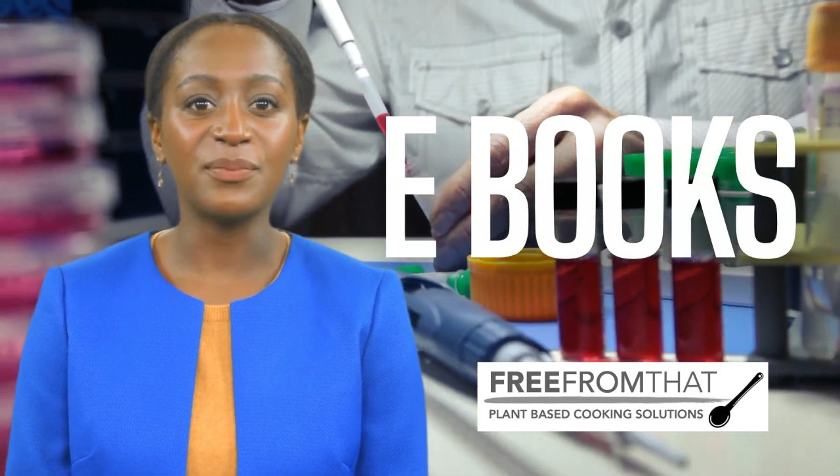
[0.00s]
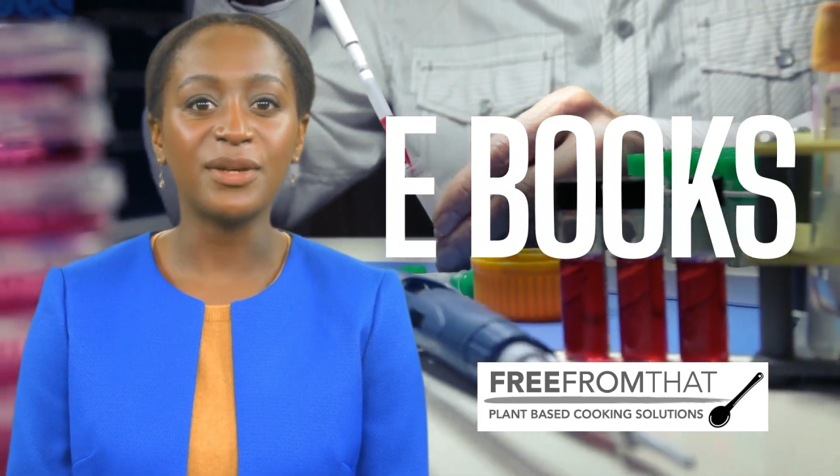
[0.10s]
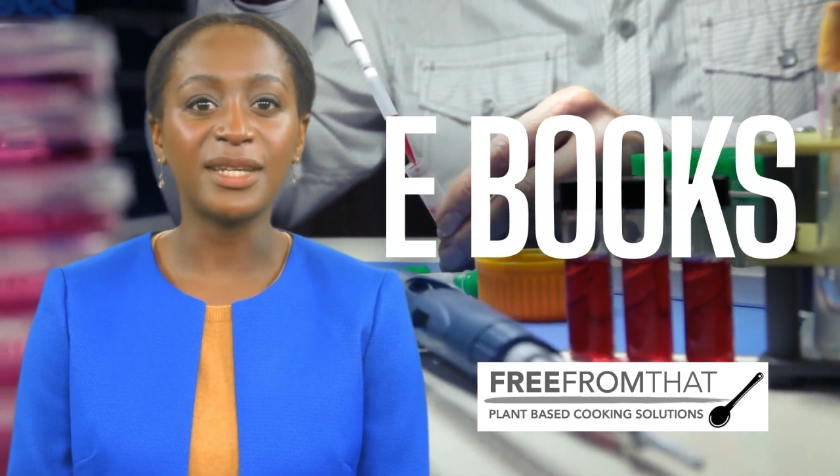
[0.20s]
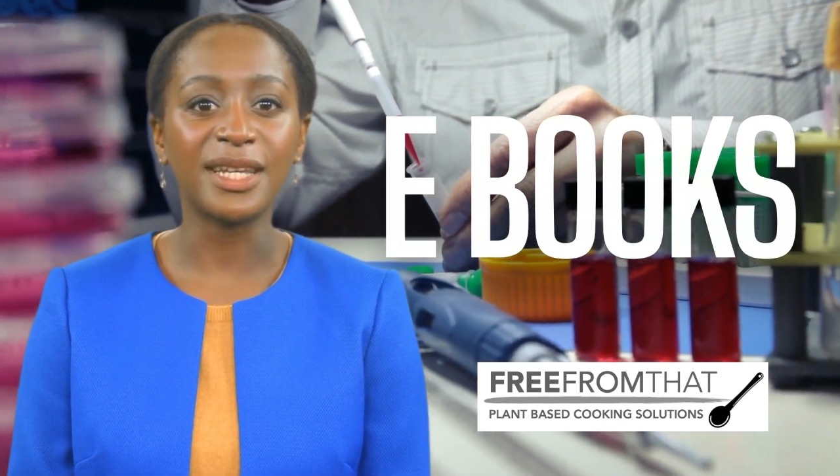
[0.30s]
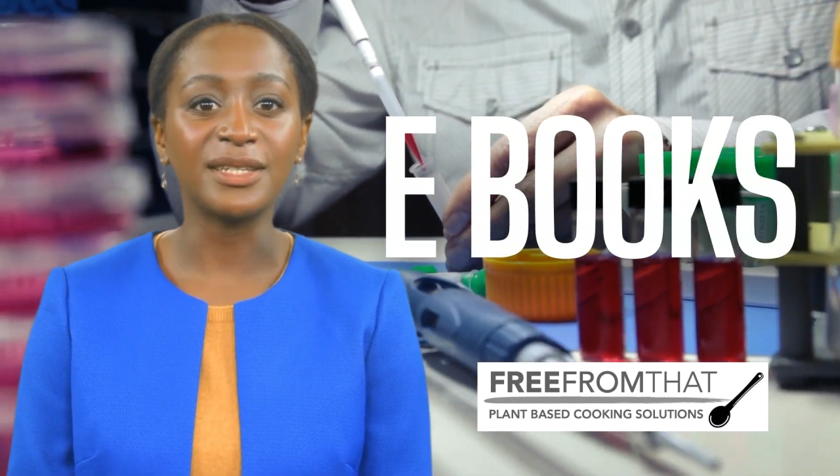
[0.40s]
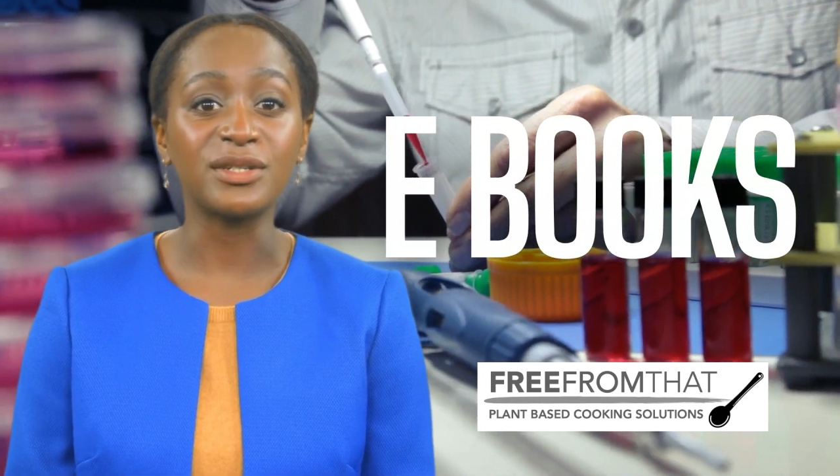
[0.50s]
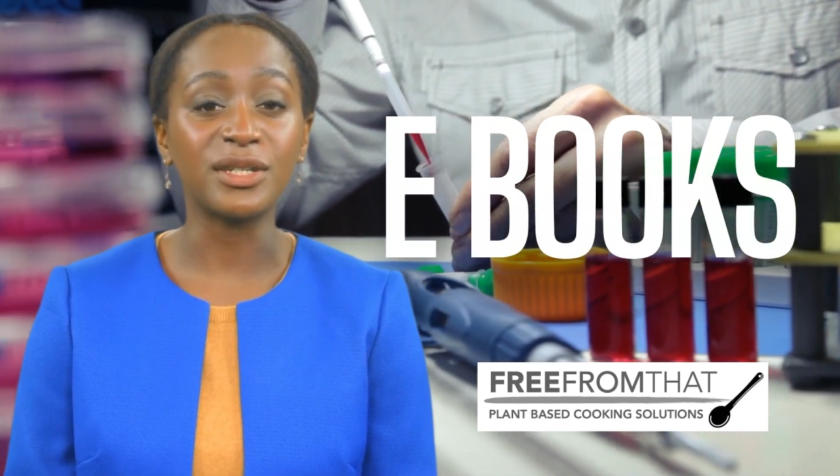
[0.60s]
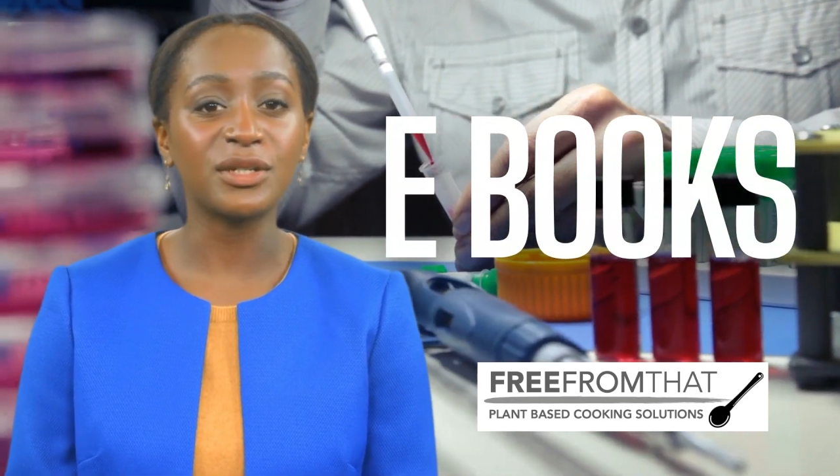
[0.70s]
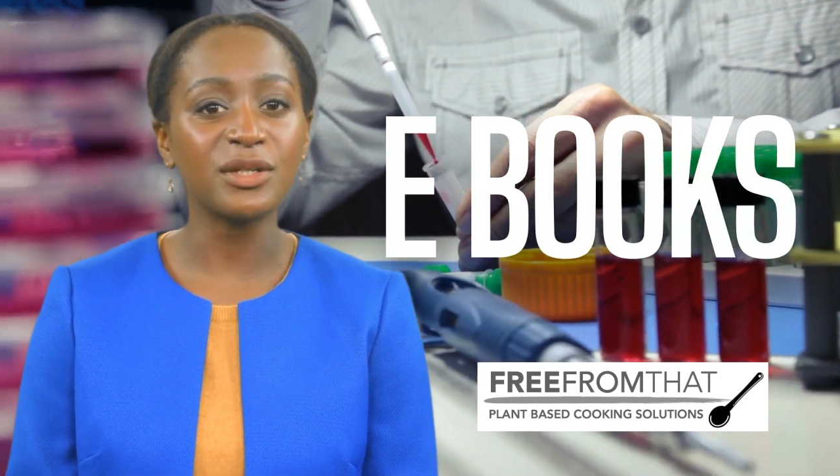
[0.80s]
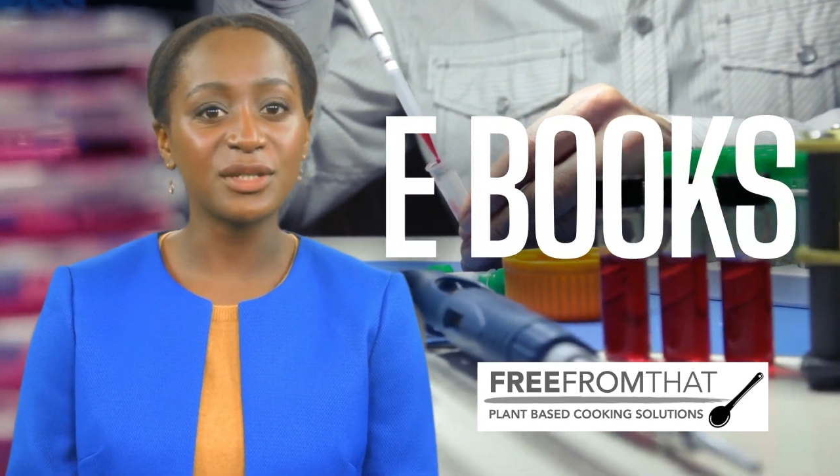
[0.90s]
We're here to
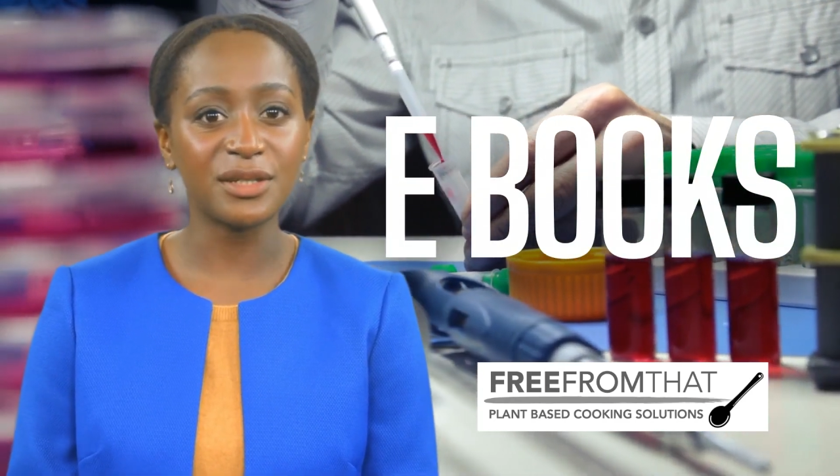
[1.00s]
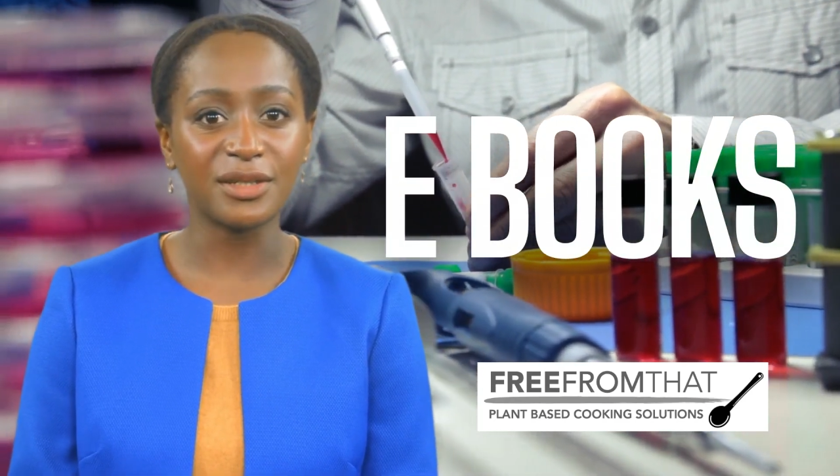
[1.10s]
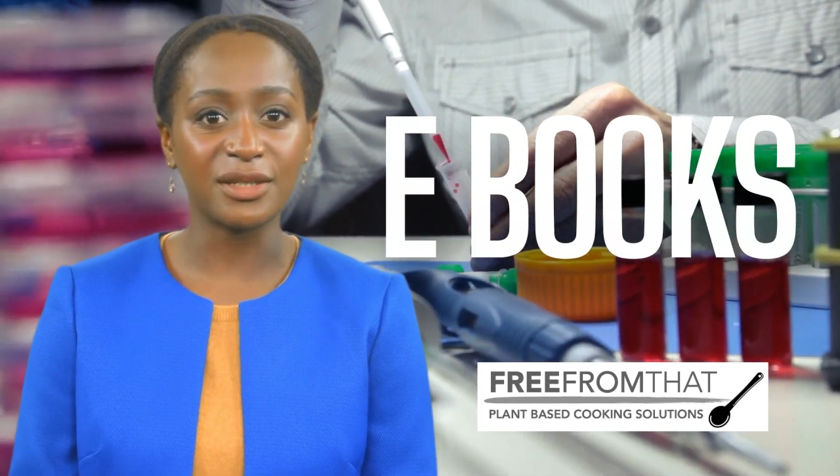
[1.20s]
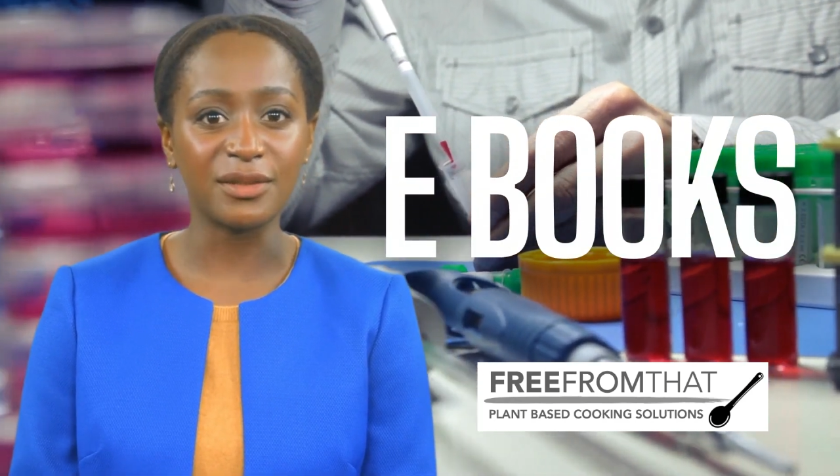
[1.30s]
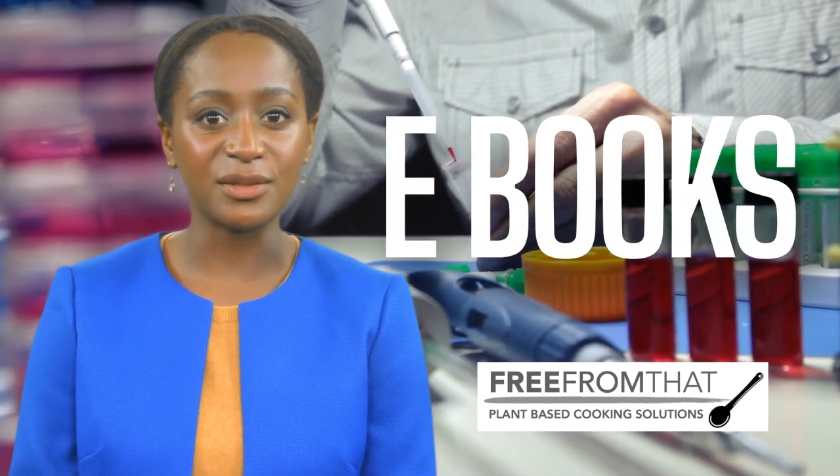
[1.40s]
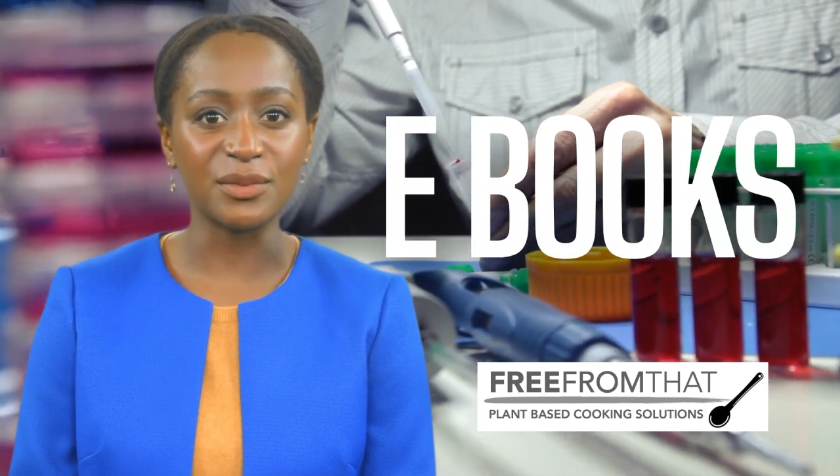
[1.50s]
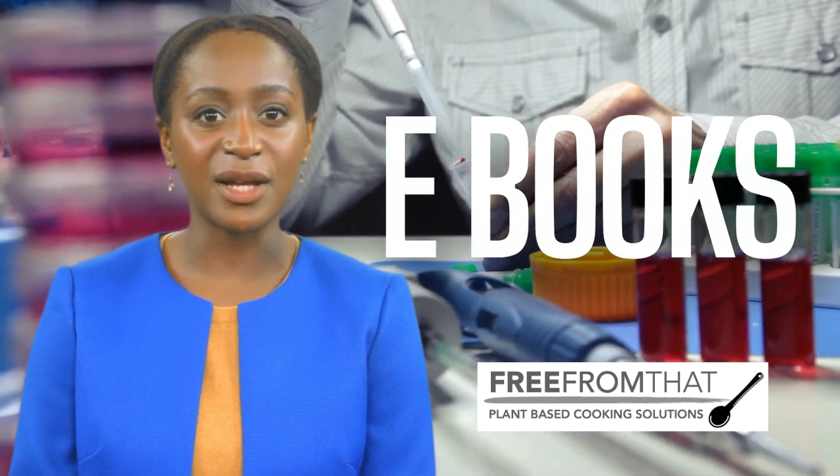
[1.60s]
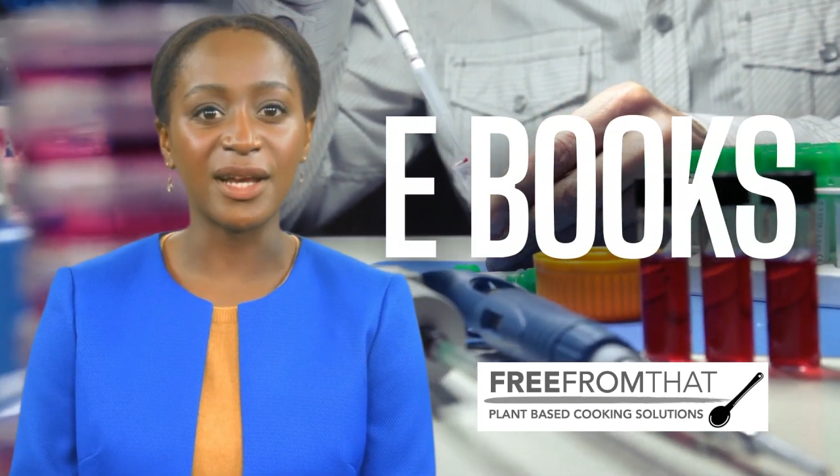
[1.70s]
introduce you to